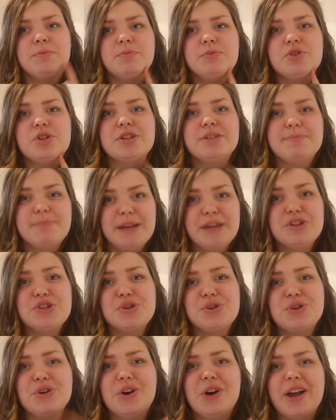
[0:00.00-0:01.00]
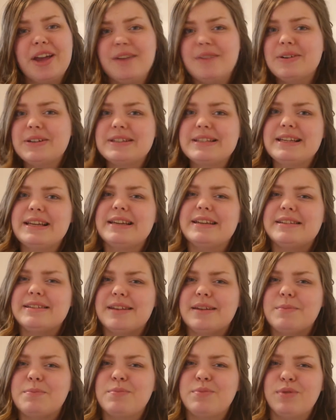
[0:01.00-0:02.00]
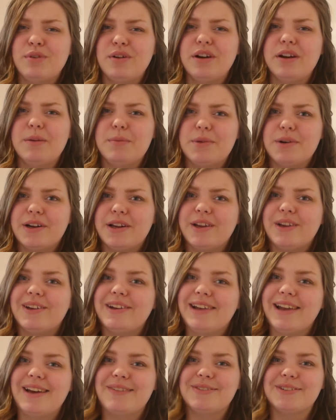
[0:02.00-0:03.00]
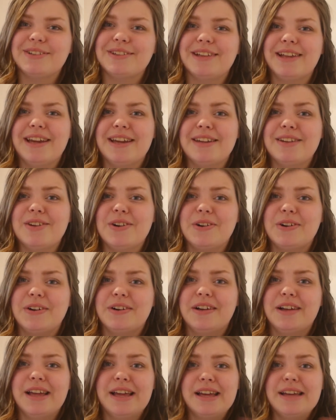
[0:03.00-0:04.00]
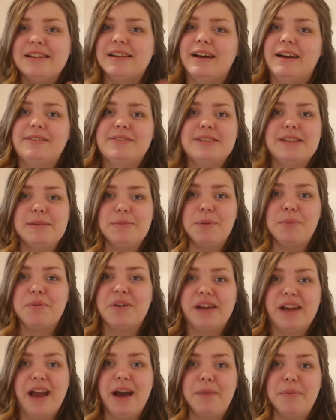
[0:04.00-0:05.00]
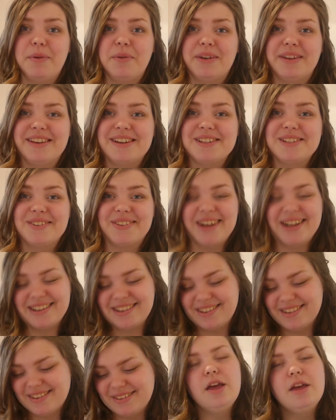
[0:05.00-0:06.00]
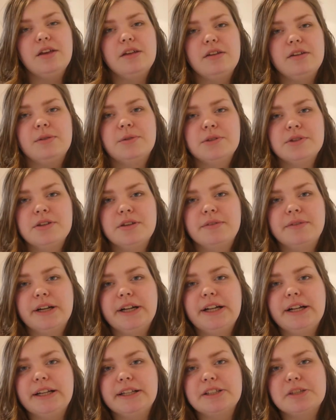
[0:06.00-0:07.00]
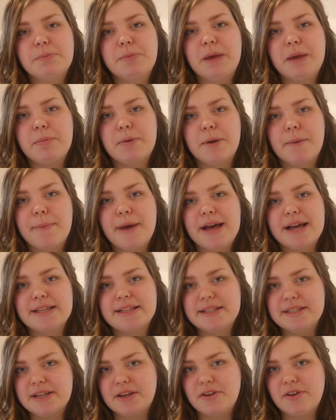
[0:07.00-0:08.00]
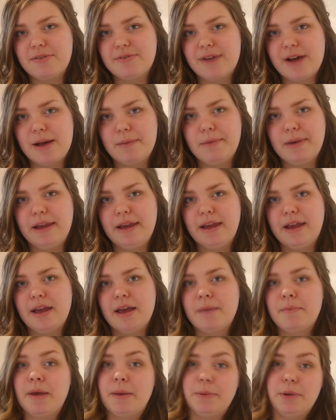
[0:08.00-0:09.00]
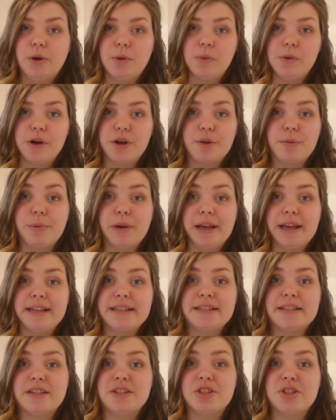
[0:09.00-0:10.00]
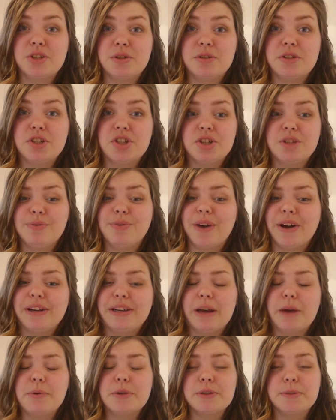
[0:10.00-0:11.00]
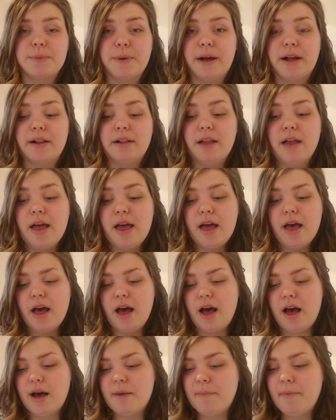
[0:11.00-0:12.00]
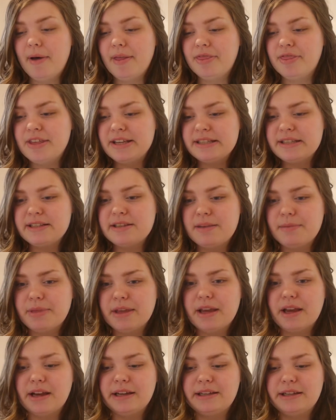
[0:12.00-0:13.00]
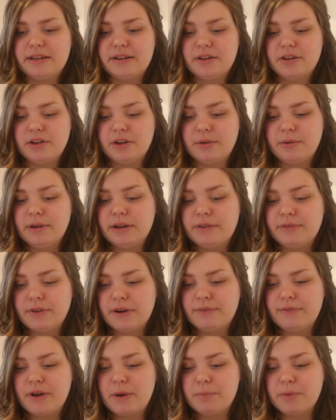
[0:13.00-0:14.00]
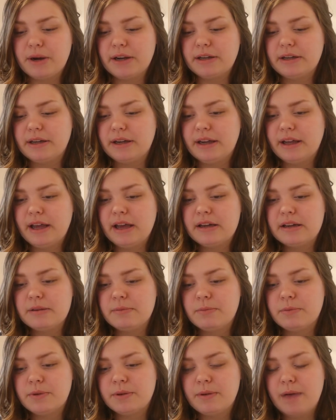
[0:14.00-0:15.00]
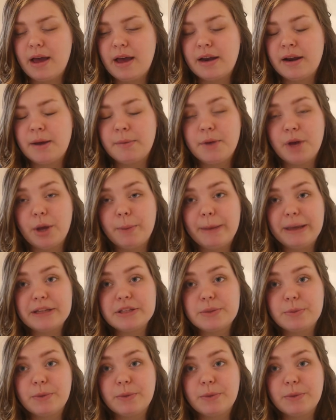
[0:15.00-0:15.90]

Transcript: Just make sure your A1C is at a pretty good level and your health team are pretty happy with it as well. You also really need to be prepared to tell your family and maybe your workplace as soon as you find out as well. This is something I didn't do, and if I fell pregnant again and I'll go back to